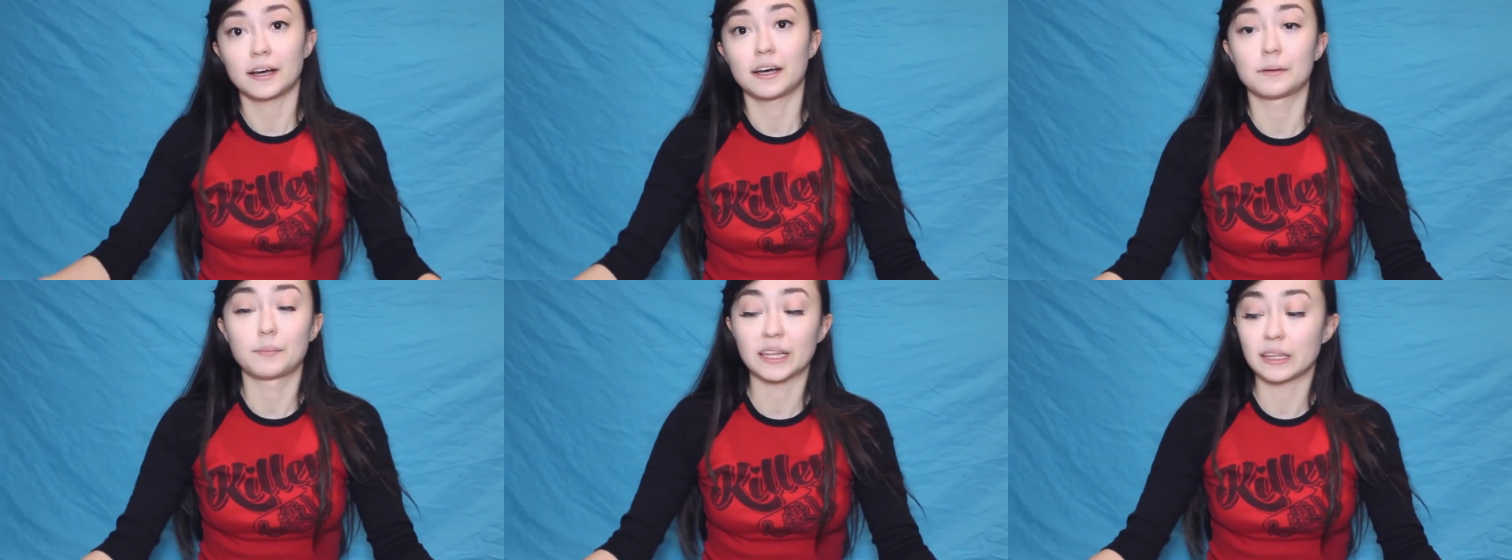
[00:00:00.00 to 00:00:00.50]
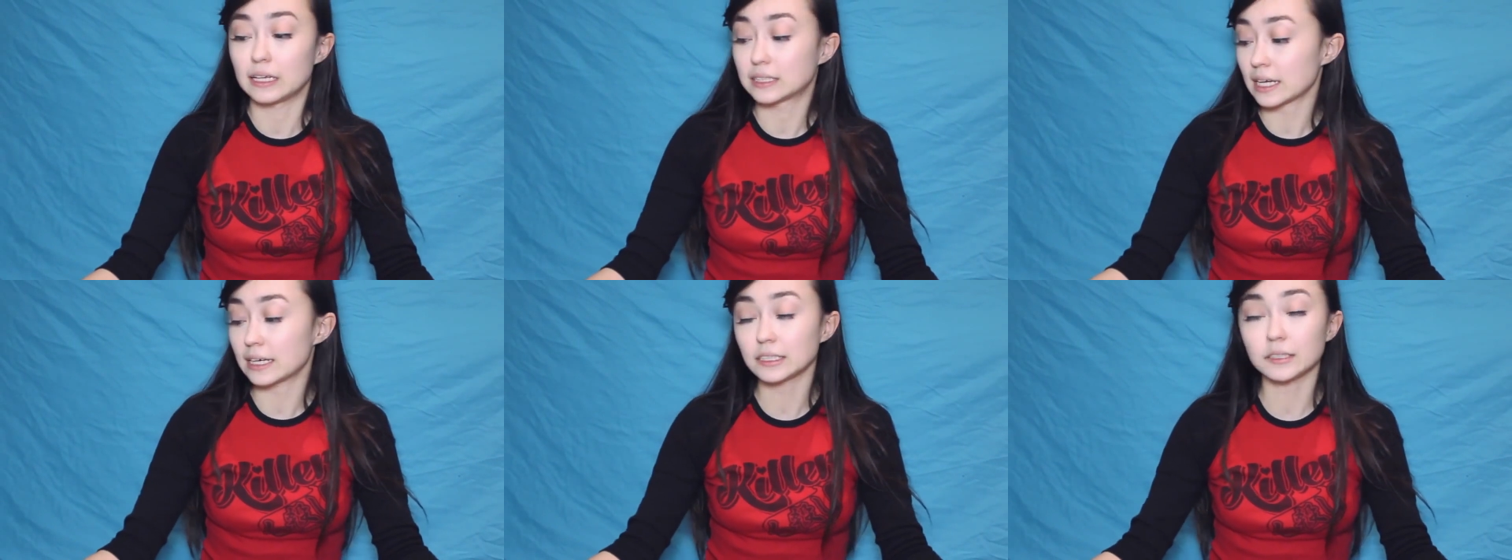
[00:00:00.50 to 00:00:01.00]
but
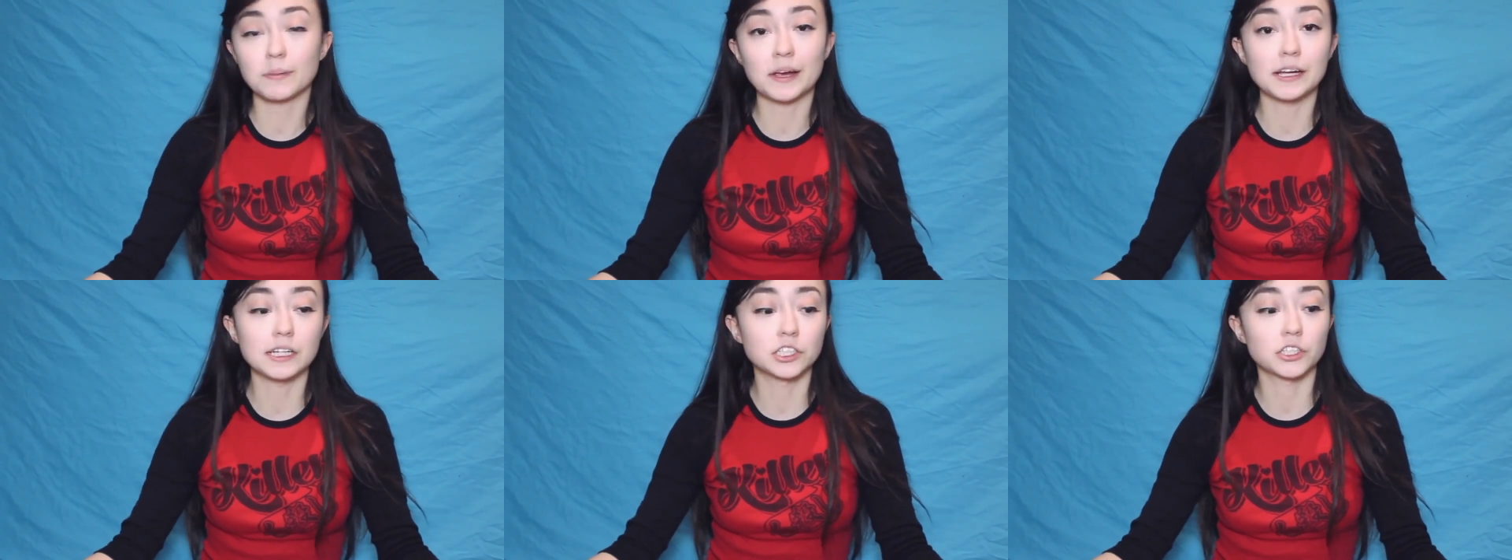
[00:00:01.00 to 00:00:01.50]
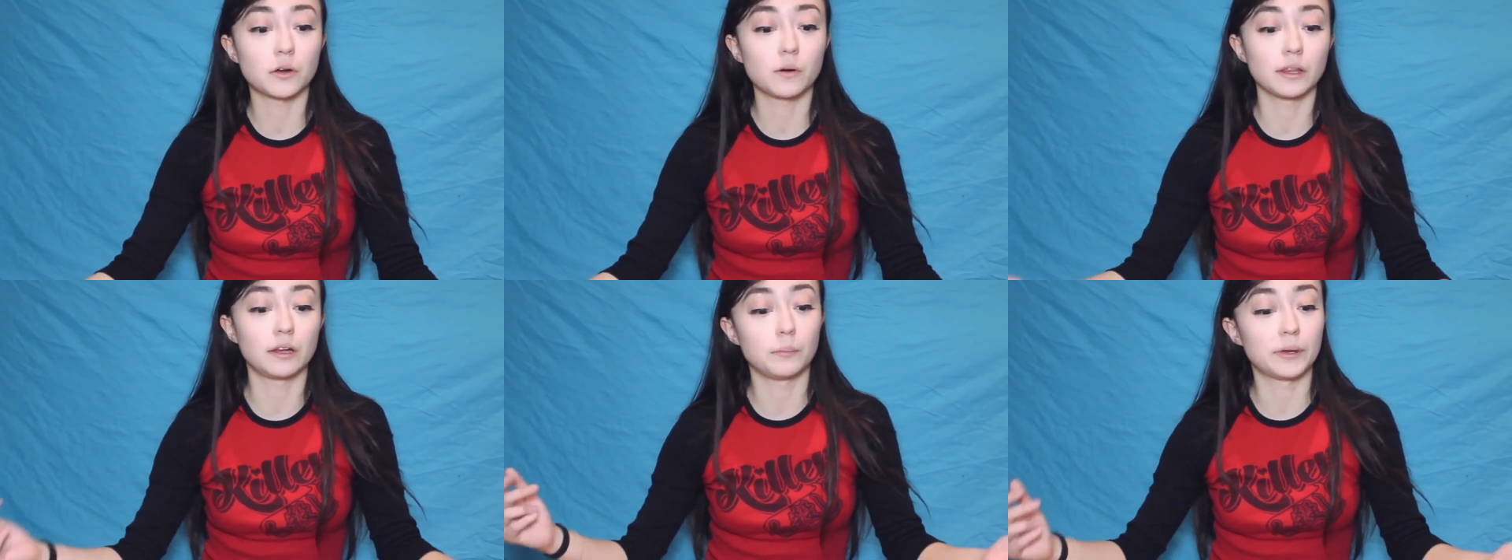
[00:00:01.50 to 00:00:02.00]
it's customary to
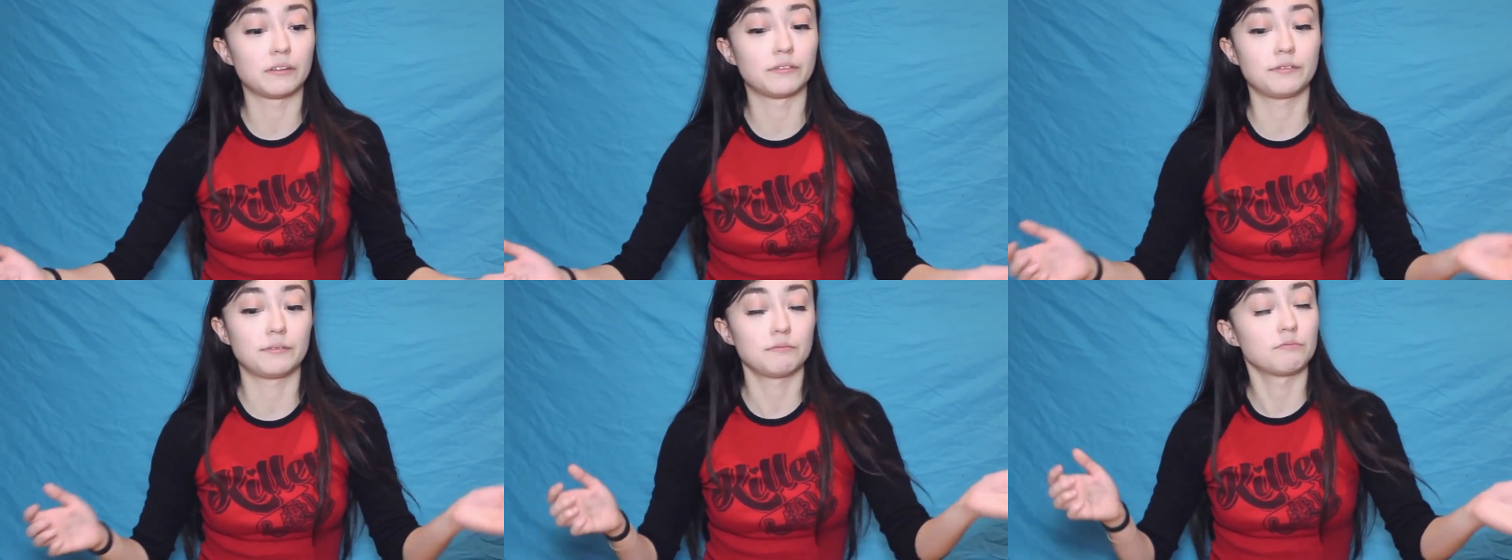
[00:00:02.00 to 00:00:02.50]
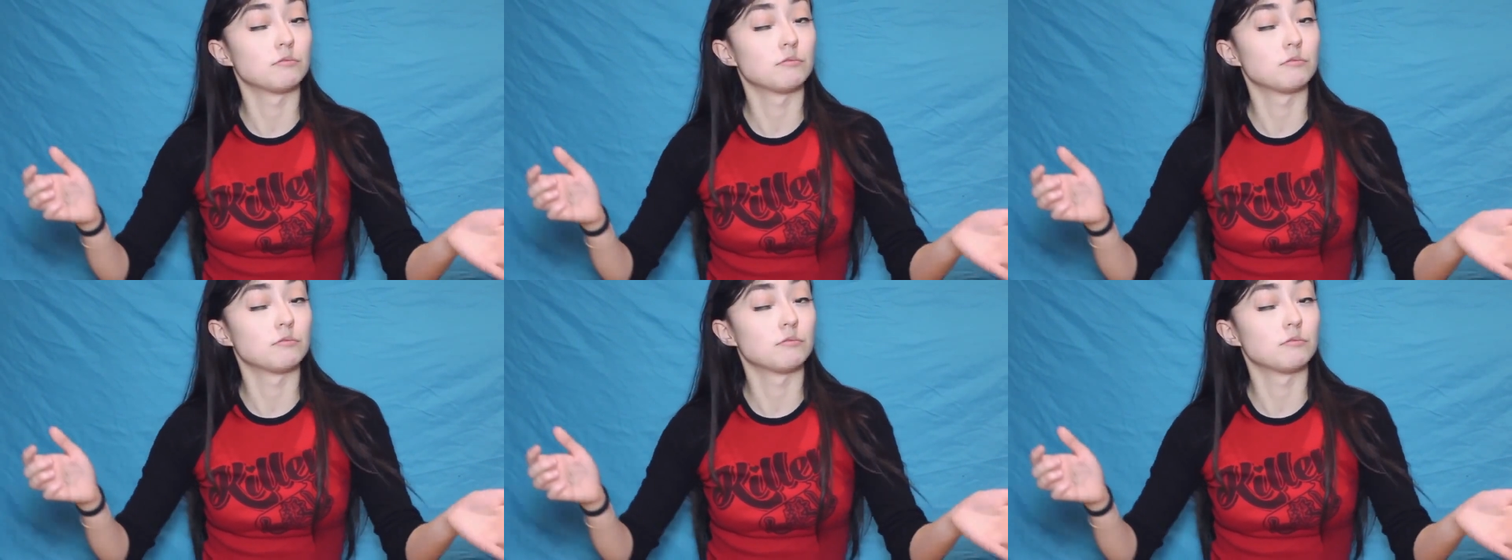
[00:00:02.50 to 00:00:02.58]
show a little bit of